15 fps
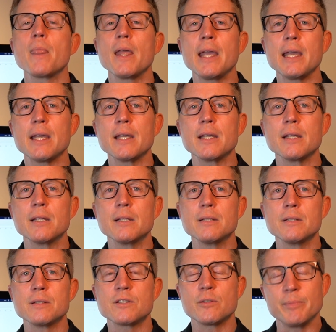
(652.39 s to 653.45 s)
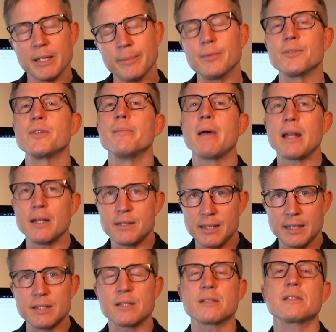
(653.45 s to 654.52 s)
and to be able to
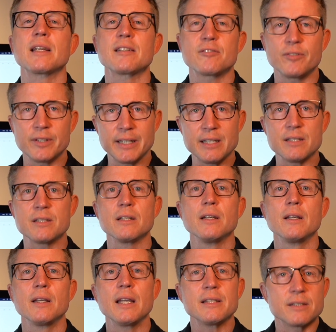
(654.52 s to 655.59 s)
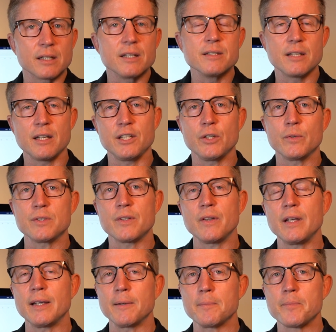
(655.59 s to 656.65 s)
meditate successfully it's a continuous
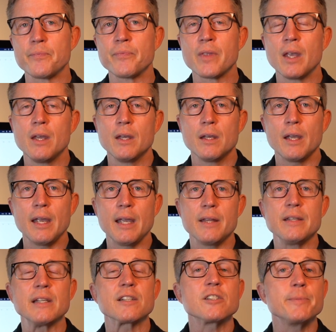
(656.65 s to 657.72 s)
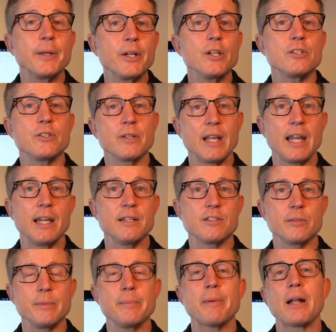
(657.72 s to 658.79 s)
thing. And the experience you gain
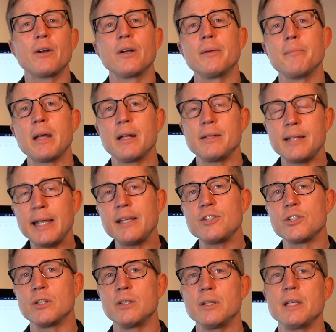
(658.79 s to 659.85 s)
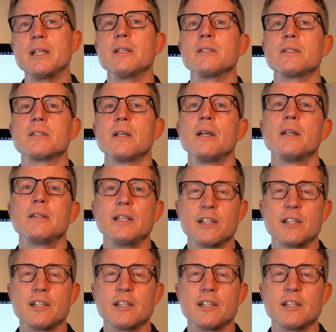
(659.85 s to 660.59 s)
to be better at meditation is the